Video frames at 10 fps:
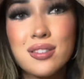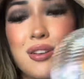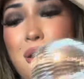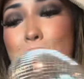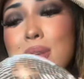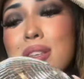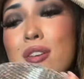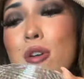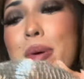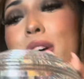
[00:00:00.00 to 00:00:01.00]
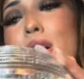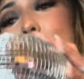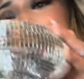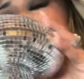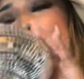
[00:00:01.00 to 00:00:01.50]
So I was like, oh my god,
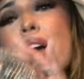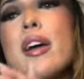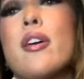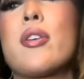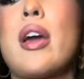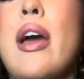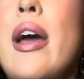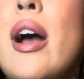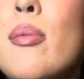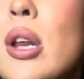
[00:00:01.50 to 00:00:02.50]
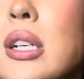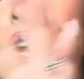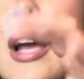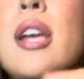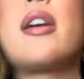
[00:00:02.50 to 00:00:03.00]
I'm dead. Okay, I'm gonna
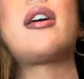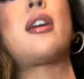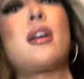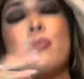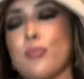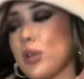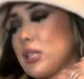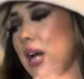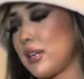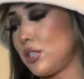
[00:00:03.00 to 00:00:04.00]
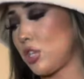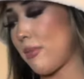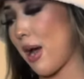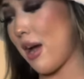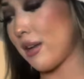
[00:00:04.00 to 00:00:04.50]
die here. I'm gonna die, TJ
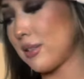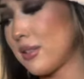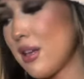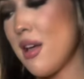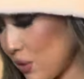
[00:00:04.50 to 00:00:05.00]
Maxx.